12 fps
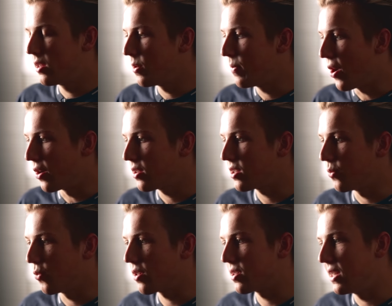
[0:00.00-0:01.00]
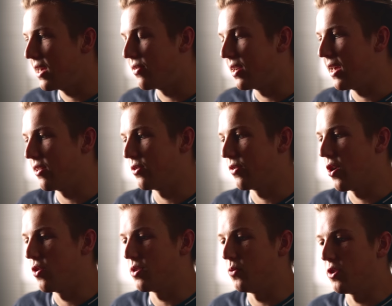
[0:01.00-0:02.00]
To be honest, it wasn't even either of
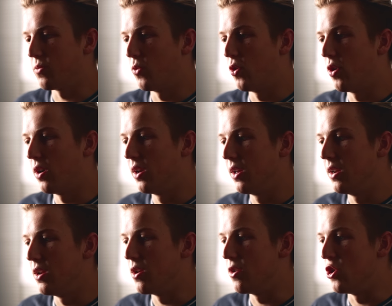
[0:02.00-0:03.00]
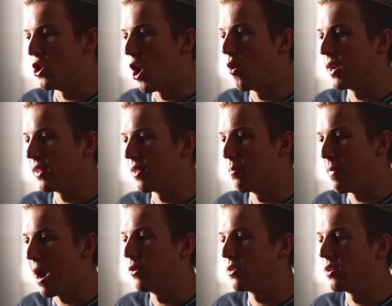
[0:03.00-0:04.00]
those. It was more knowing the
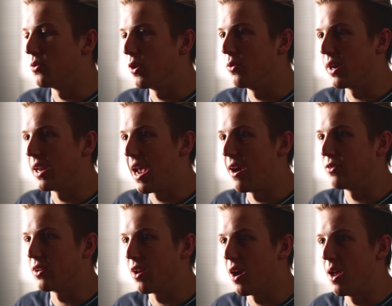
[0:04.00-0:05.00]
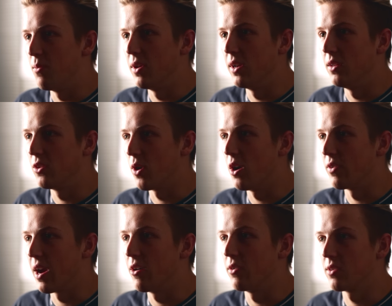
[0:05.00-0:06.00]
mountain we were going to have to climb in twelve
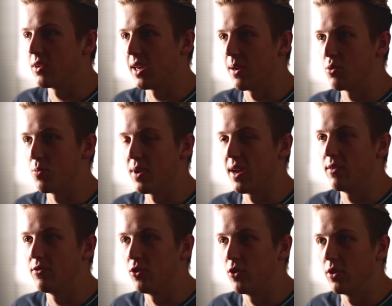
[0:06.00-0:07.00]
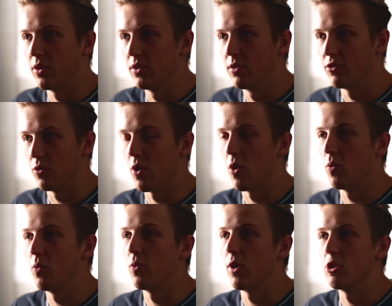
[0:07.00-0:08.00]
hours to get prepared for, for what
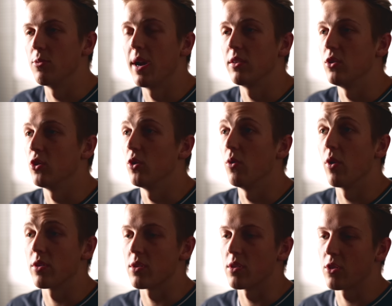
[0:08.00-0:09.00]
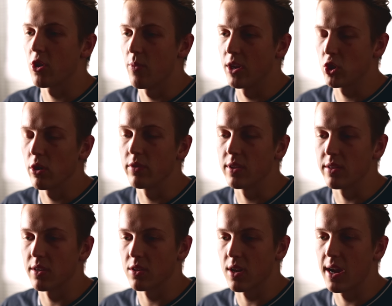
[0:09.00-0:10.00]
we were about to do. It wasn't so much, obviously
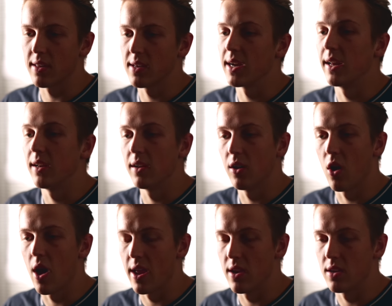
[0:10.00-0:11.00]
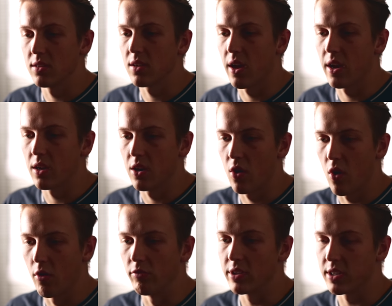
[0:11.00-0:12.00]
it's exciting, and and you know
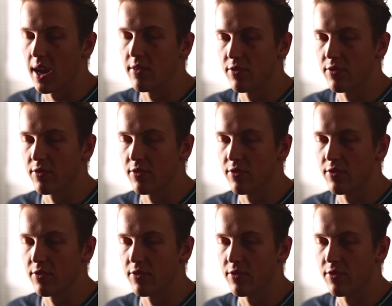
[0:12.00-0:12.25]
obviously I